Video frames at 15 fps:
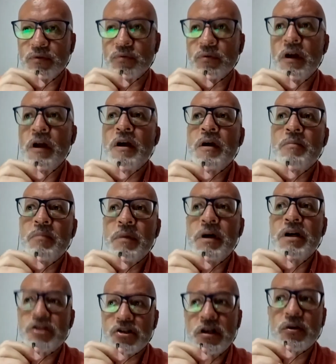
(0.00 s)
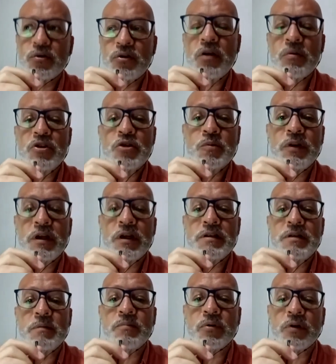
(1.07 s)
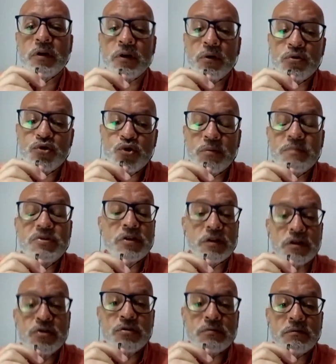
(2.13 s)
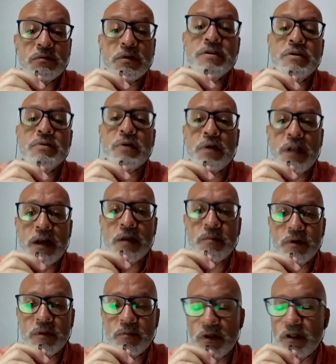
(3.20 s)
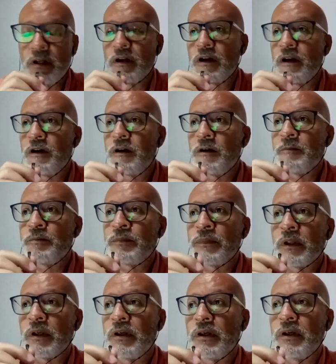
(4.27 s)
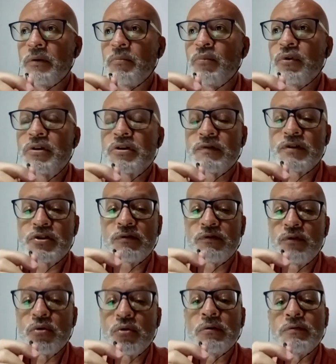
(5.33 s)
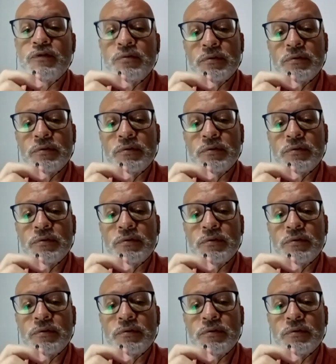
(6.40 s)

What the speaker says: This is not a very comfortable topic to discuss, but I do have experience on that because I am